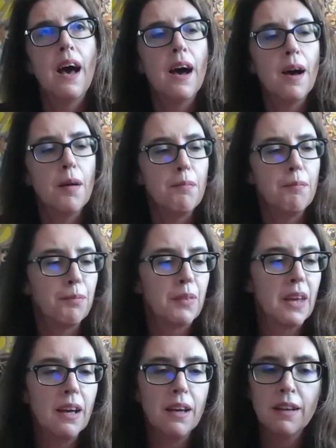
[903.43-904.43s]

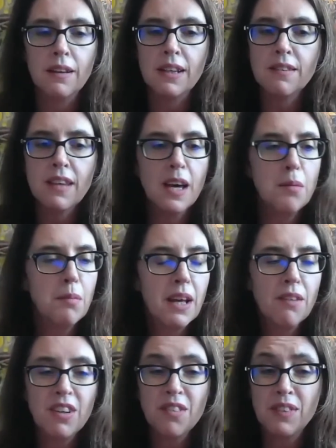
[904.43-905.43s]
the same
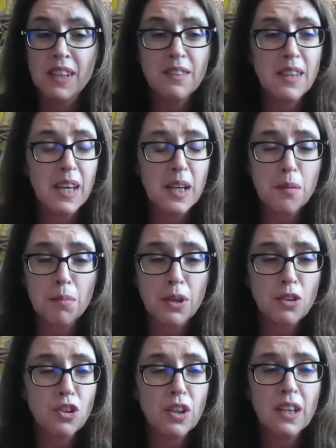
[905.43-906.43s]
level of
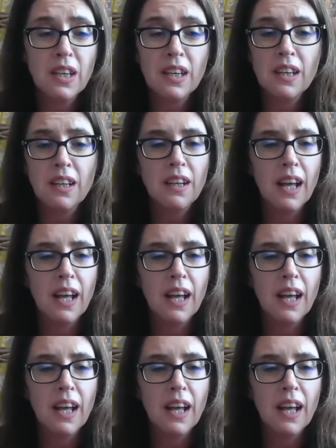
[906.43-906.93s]
disinhibition